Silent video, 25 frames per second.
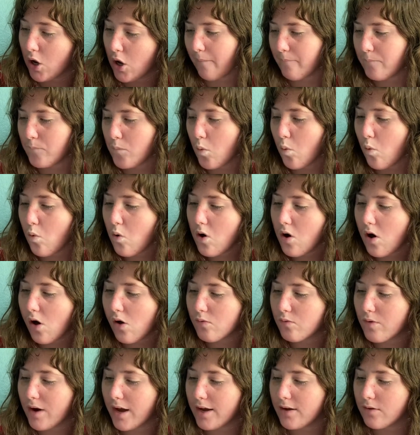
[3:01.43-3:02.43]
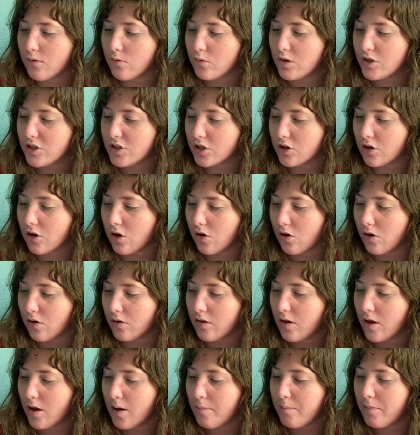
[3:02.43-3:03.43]
"We're all right," Risha called,
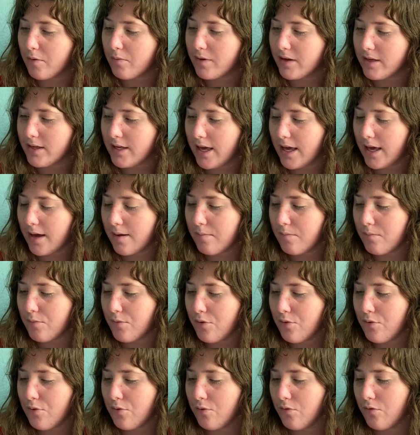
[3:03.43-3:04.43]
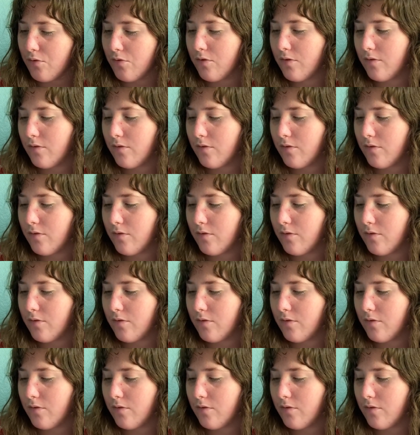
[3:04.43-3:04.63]
"but we can't move."